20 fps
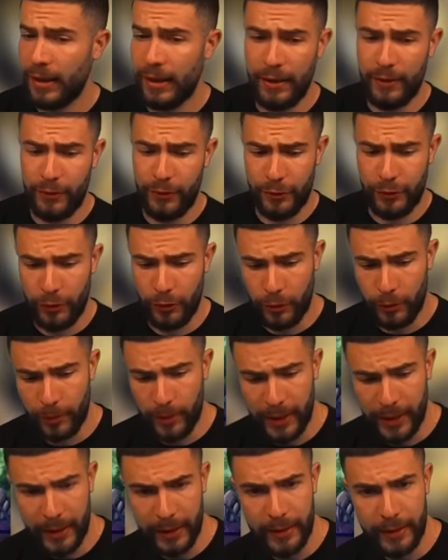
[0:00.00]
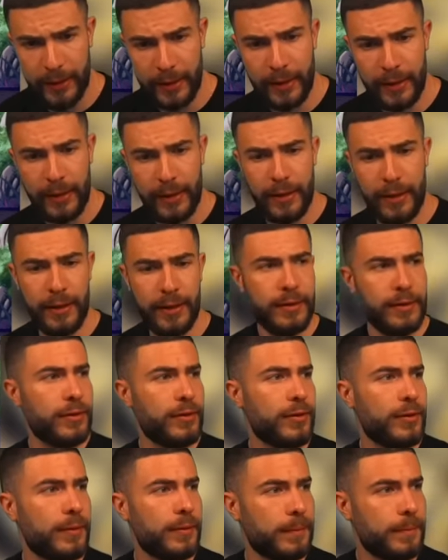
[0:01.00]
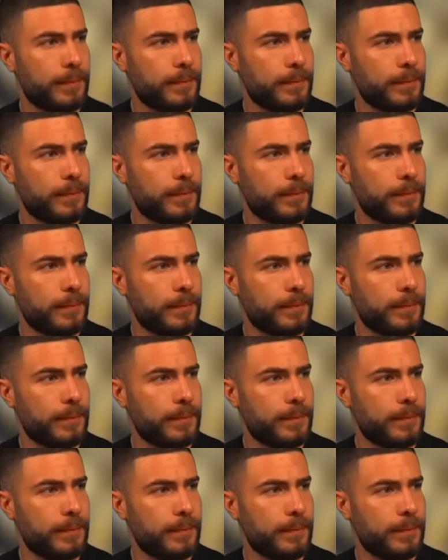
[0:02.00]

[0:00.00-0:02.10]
Average required is